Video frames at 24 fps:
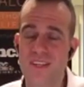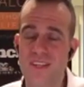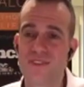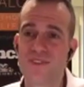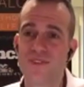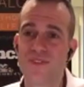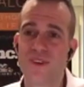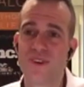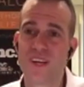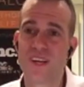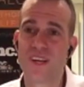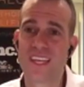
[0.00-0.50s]

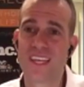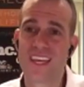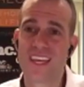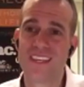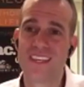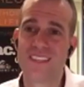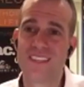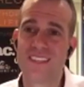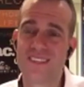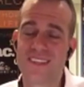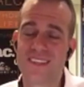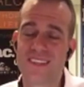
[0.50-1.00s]
So
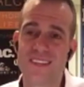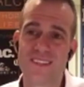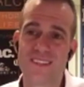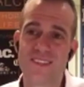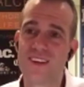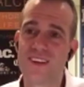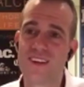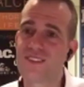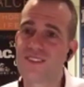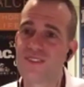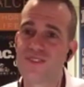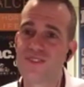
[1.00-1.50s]
again, it's
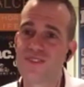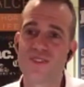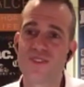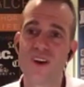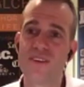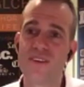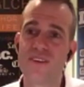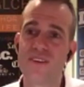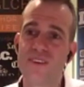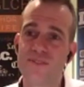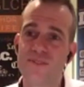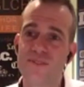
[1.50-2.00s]
not to
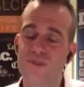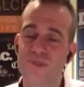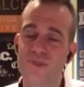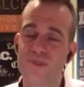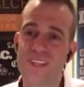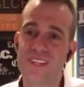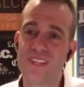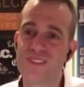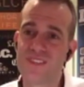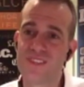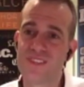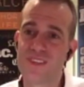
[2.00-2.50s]
solve every
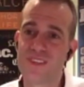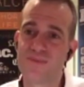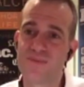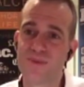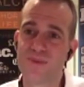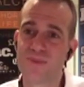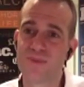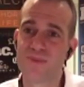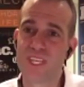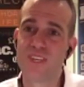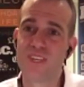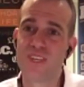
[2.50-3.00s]
relationship
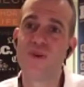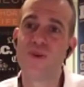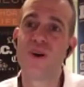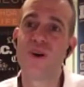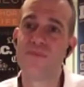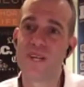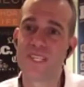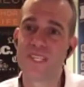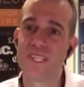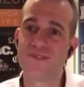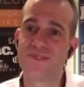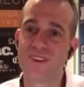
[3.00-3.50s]
and make you all
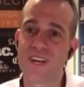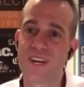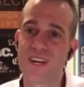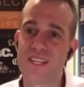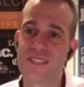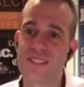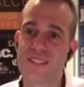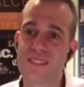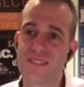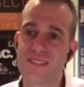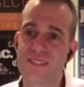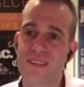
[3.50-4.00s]
best
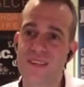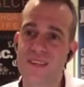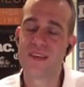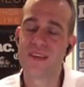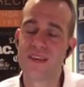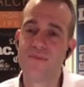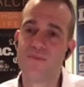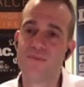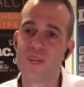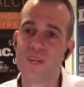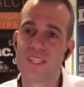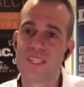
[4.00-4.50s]
friends,
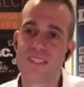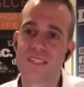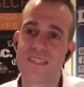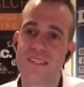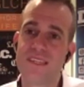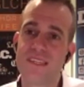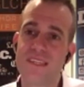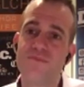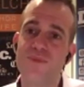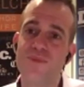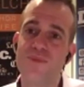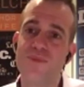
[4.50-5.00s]
but it
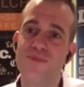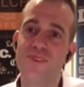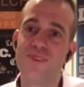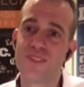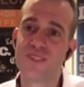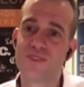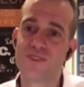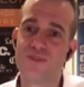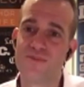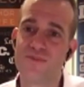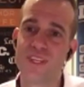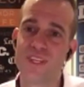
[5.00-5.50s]
did move
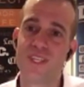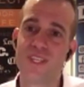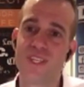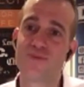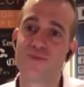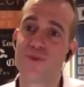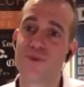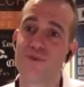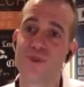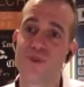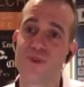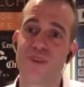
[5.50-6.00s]
us to a place
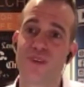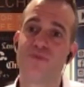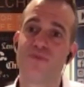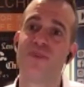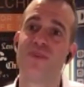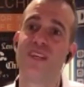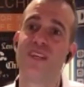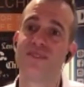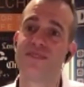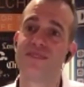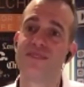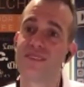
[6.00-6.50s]
where we could
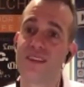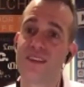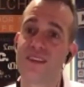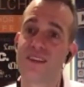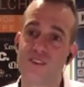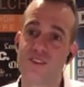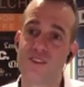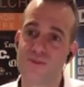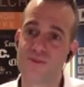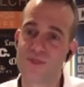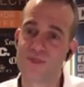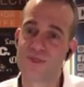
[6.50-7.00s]
be in study
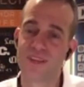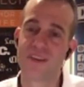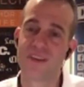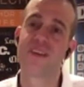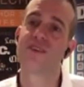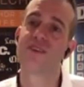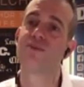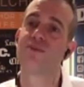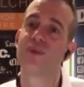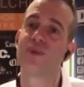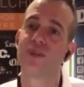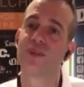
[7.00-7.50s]
groups together, we
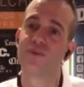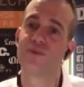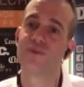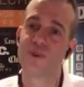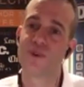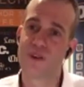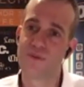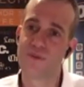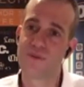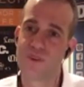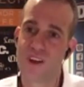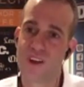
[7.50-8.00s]
could work on
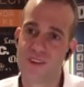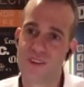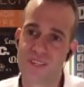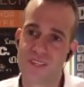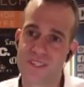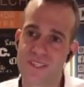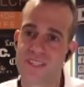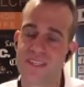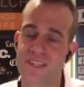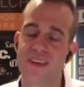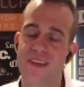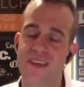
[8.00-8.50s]
projects
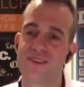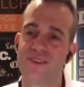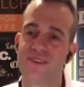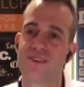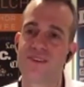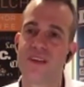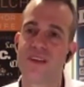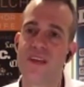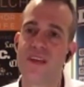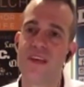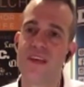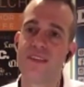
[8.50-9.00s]
together,
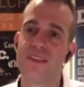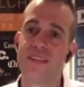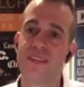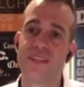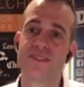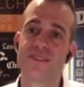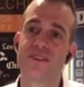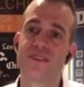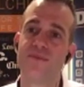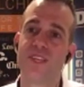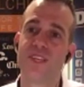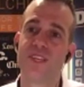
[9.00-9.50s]
things could be
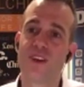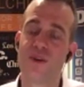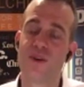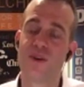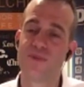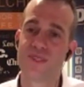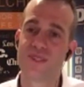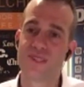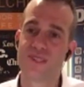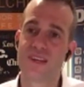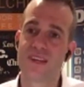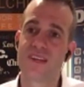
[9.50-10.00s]

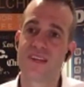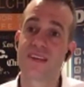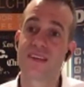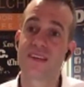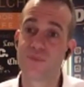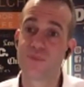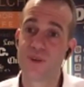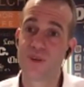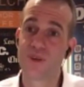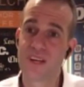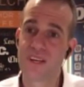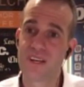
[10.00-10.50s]
copacetic and
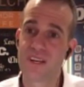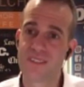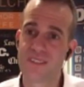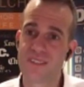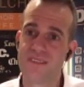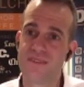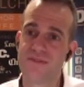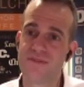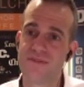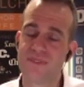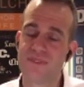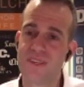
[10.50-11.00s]
productive.
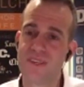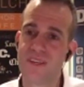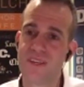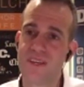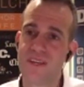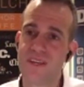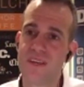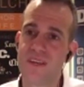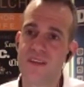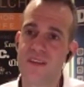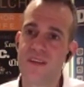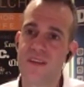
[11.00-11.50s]

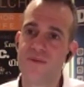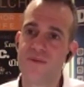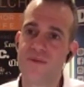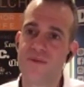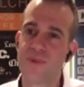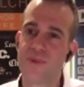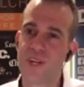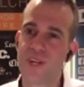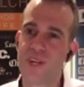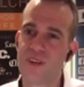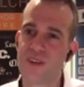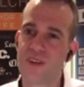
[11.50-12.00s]
But I
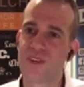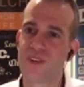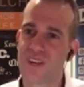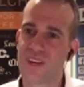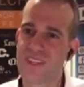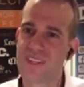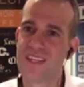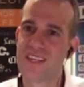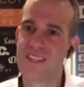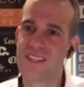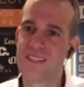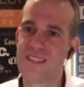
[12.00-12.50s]
also got the
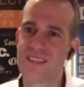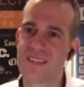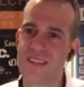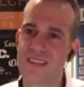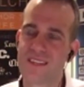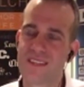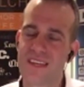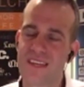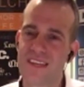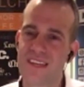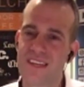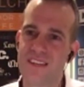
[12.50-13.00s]
insight
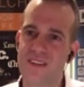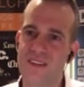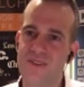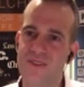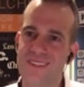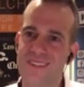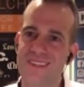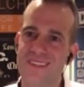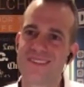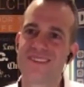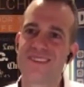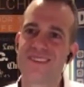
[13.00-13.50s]
that, you know what,
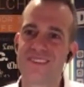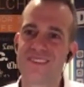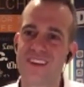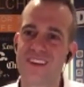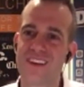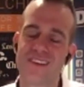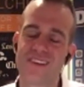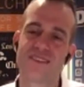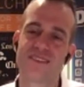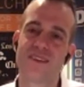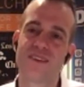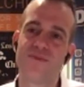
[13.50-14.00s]
this is not
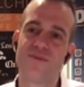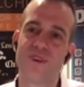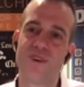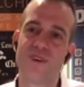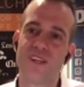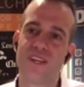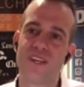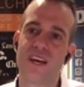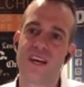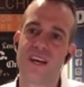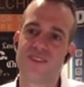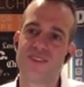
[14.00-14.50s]
someone
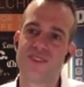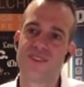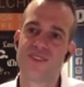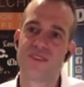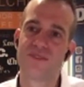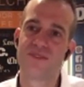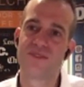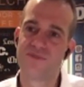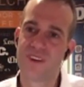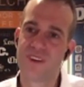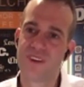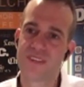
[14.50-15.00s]
I should
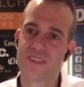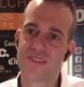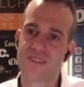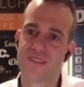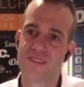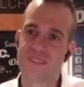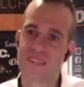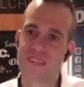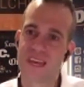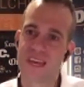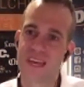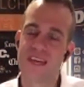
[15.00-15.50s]
invest
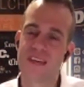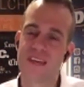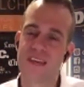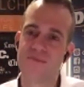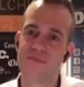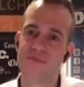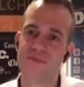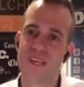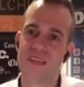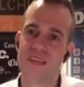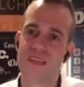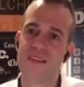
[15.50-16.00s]
time
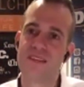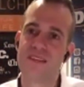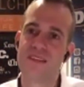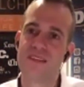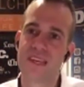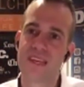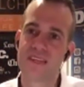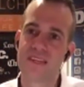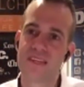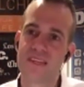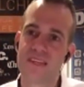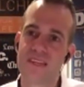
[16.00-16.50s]
in
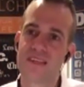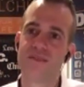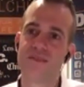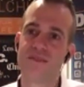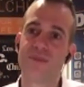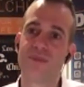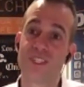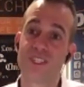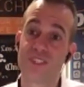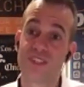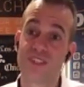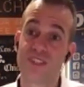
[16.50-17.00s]
getting
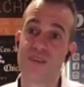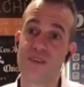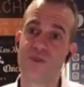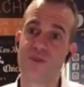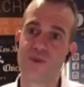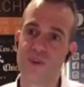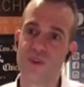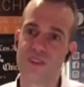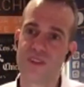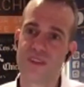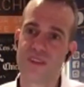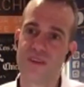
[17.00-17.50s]
much
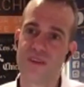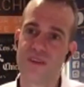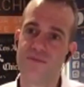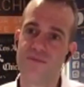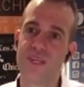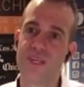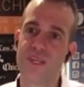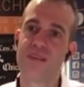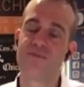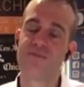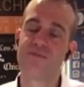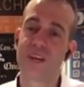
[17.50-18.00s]
deeper with and
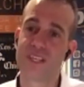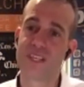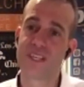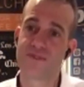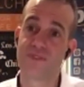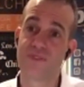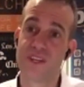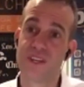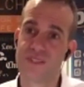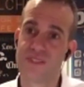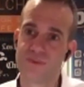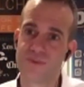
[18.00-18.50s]
being
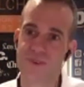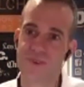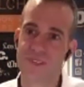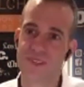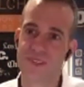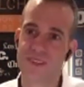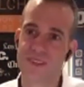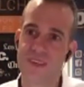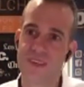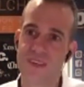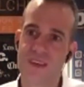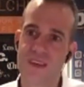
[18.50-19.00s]
best friends with,
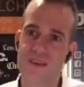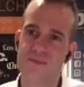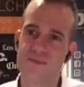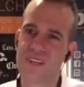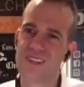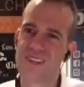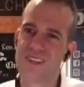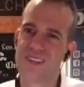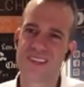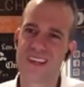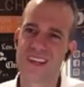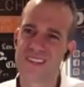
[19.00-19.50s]

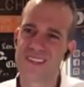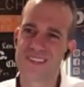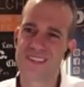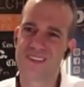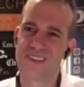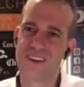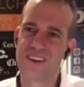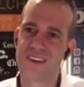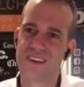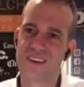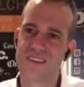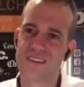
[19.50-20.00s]
because that's
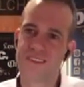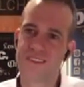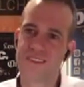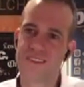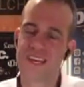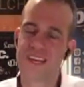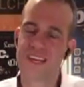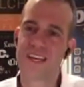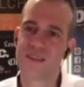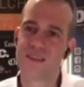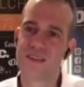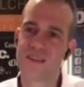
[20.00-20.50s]
not
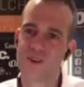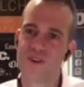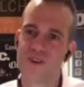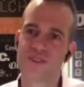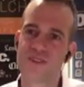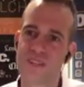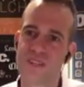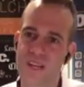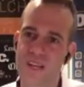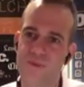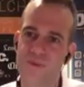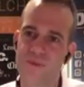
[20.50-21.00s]
the kind of
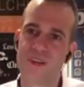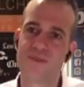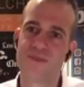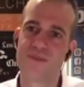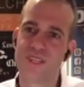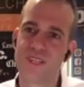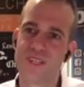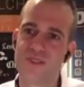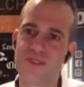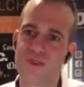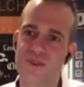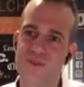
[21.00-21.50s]
person I want to
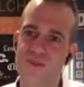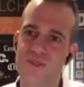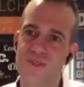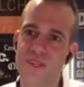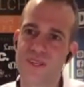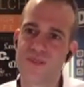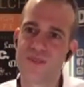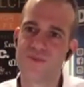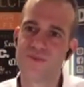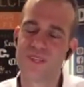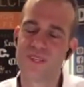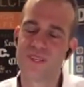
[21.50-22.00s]
be
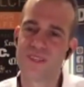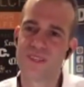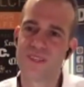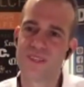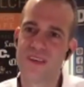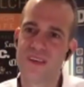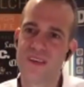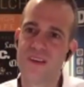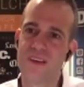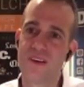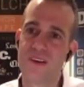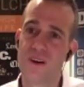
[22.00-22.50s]
associated with
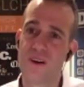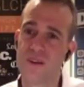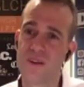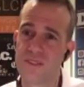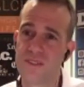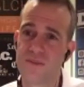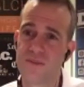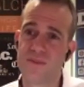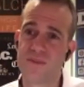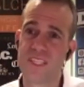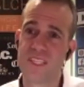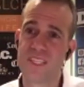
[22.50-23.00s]

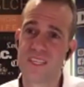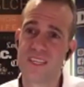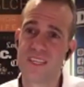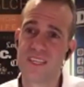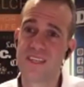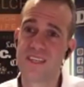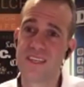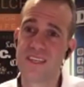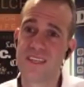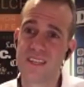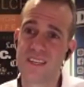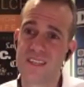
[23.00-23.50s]
ultimately
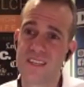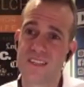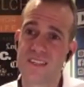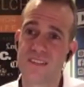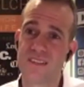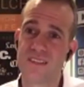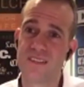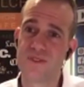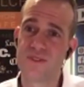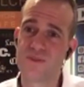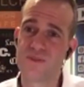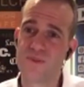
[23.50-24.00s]
in a
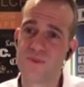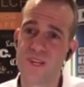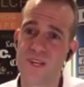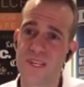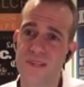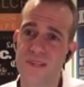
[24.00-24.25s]
close way.